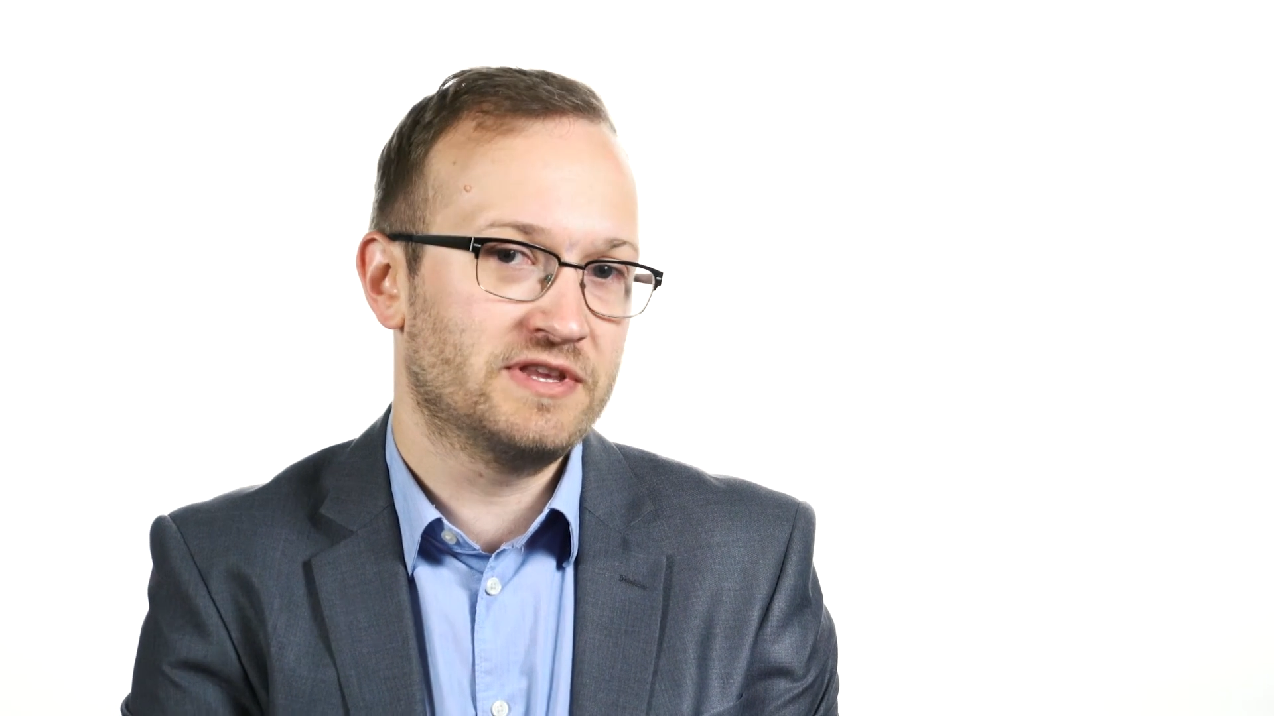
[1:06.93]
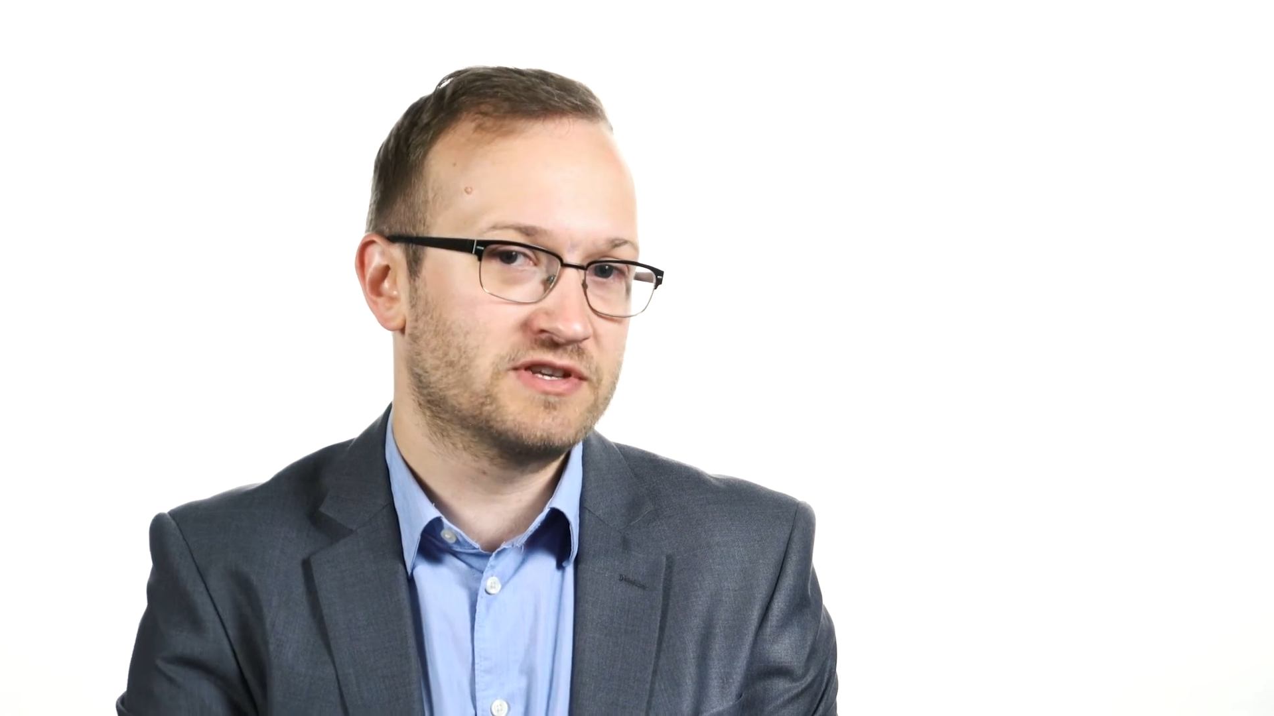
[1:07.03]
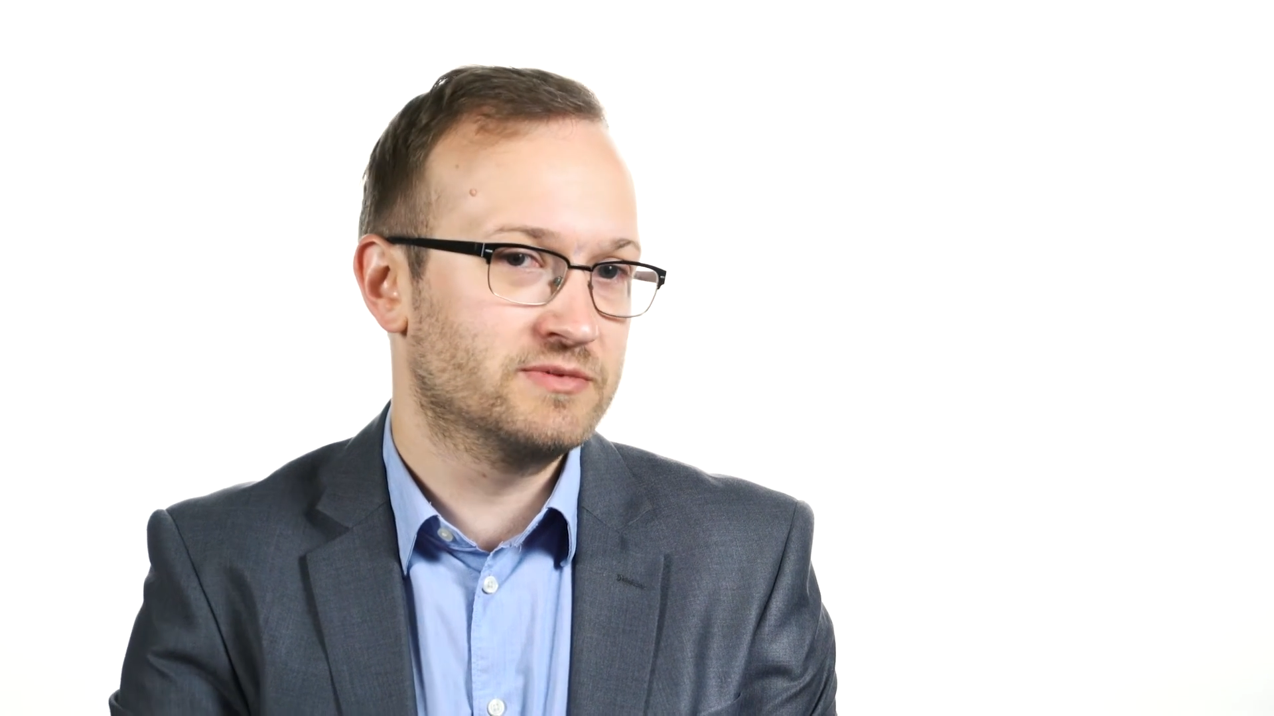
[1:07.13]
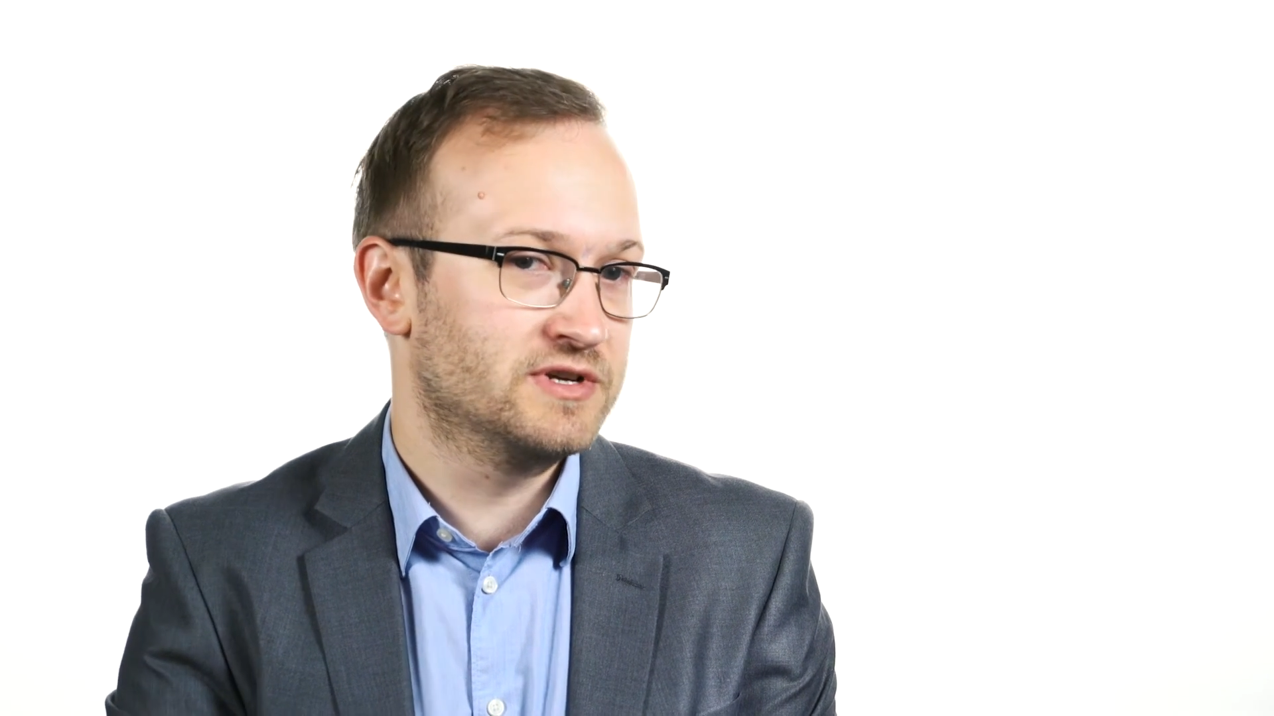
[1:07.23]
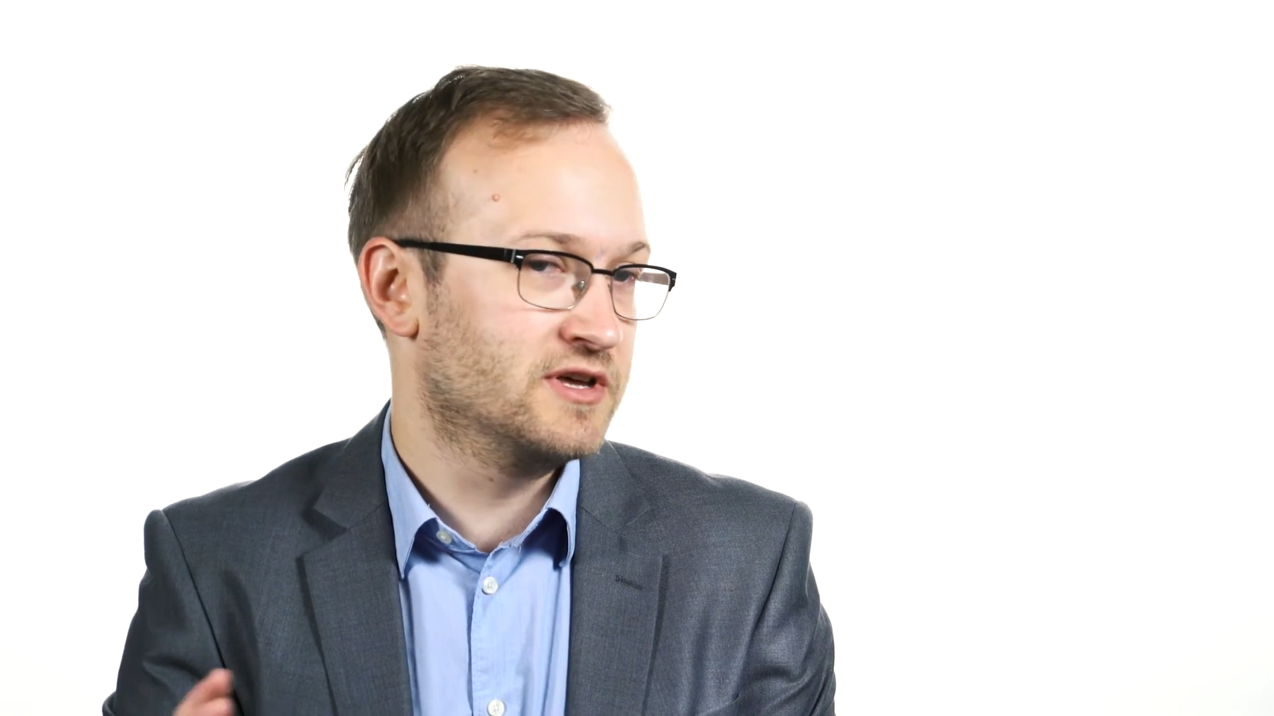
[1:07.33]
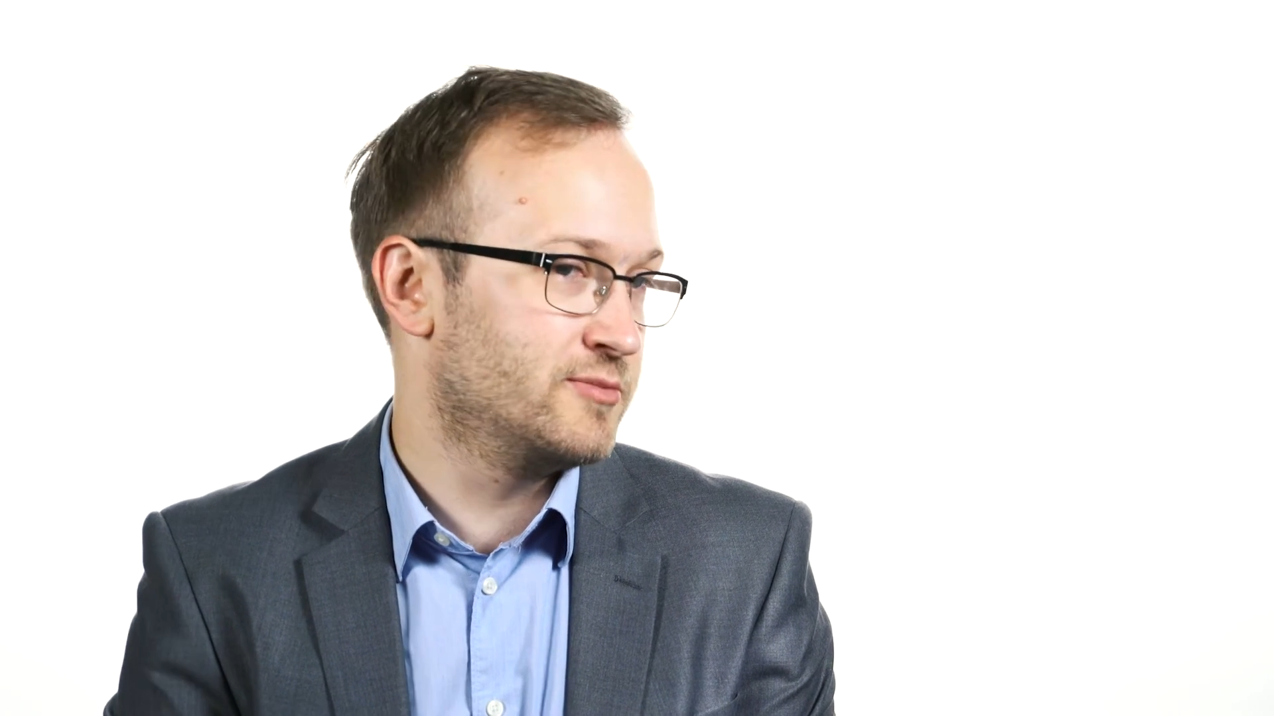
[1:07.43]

instrument,